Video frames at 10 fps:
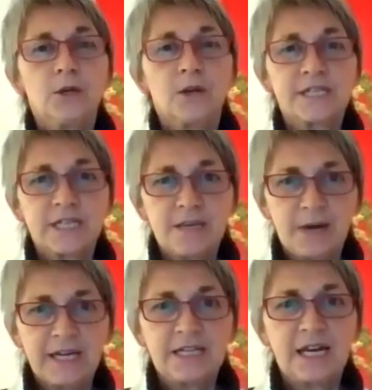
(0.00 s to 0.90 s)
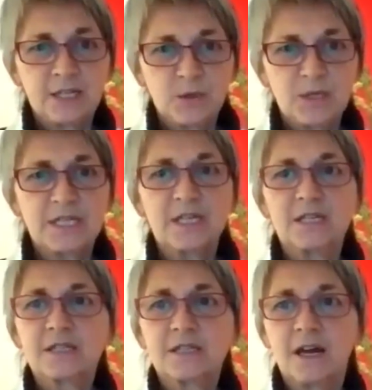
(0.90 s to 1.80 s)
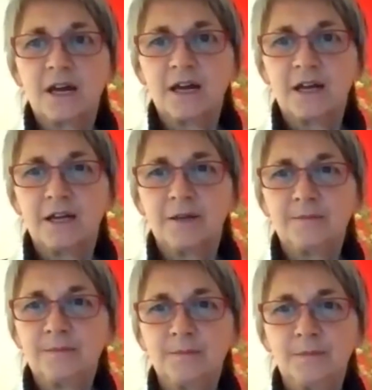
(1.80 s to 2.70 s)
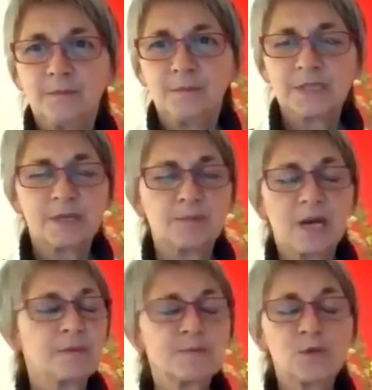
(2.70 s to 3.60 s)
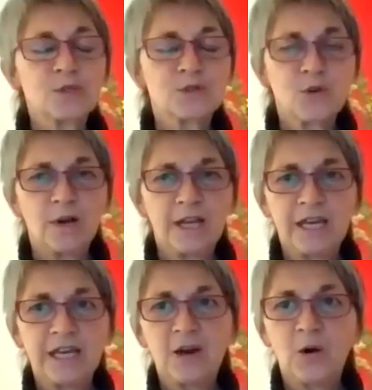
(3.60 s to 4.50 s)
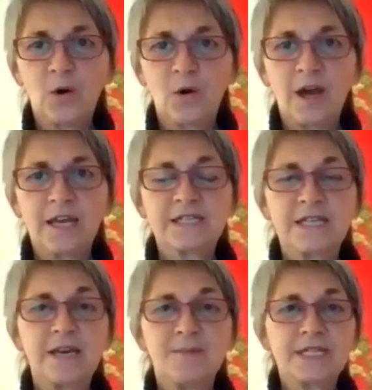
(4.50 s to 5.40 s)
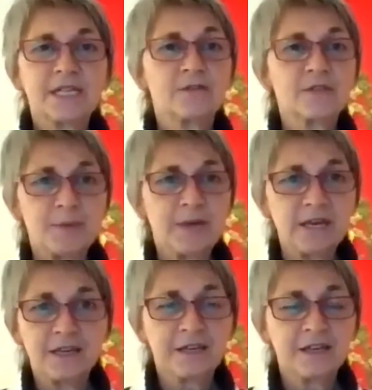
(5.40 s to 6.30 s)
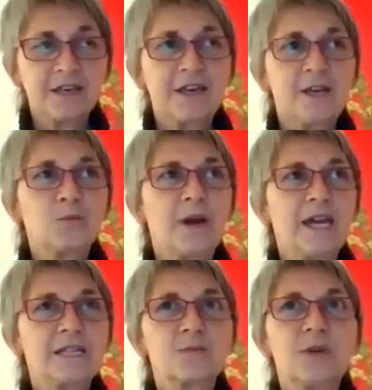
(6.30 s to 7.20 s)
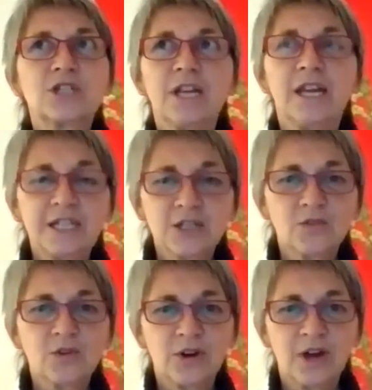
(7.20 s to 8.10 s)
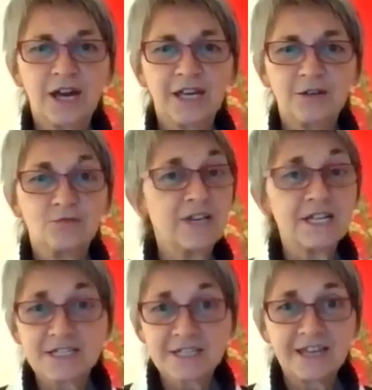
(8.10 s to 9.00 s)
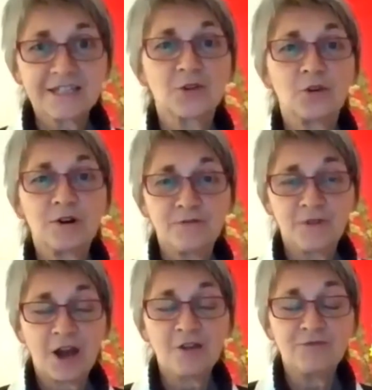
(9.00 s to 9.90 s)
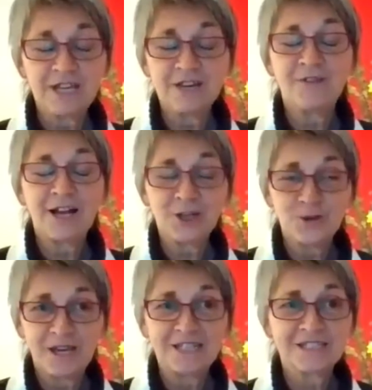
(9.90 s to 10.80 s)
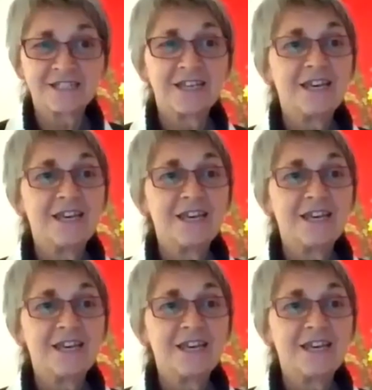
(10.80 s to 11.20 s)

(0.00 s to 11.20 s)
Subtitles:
I see my inadequacies sometimes more strongly, or I see myself speak in ways which later on I reassess or I reevaluate